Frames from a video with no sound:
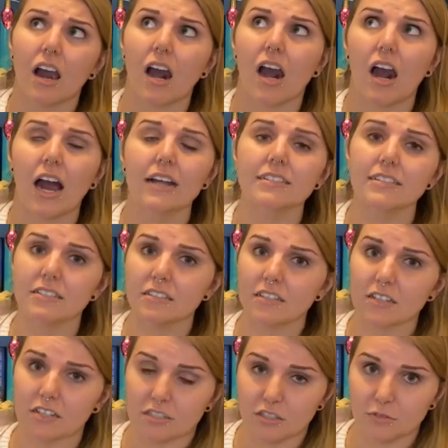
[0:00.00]
I listened to the
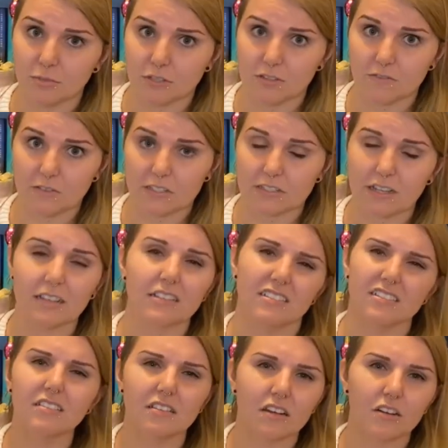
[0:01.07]
audiobook of this. I listened
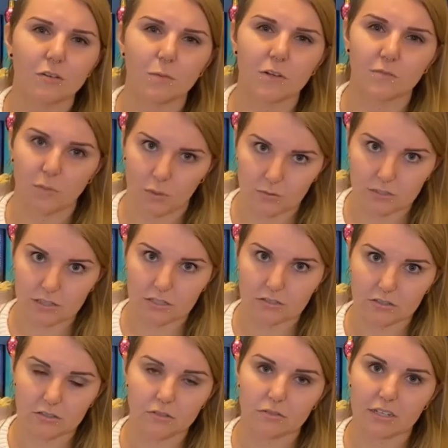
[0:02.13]
to the audiobook of most things,
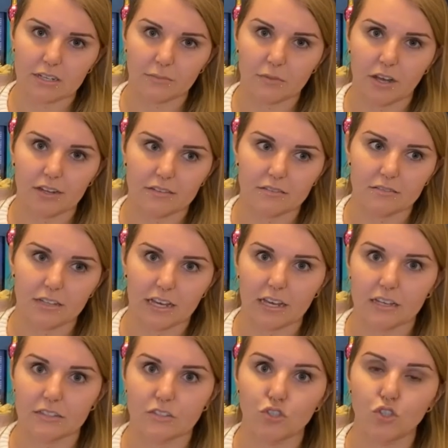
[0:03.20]
so, like, I'm not, like,
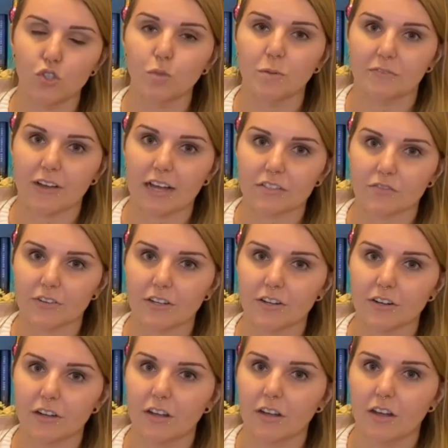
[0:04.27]
a super fast
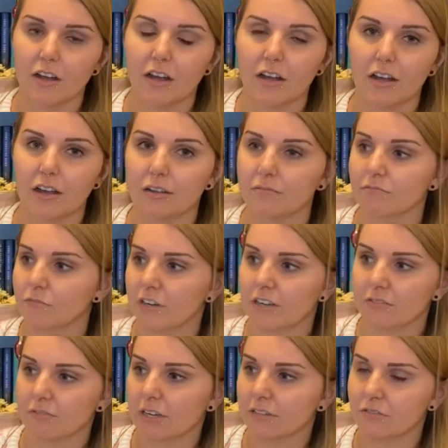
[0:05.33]
reader, um, where I
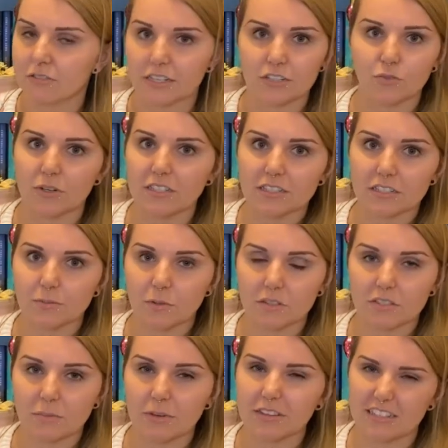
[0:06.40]
read, like, twenty-six books in a month.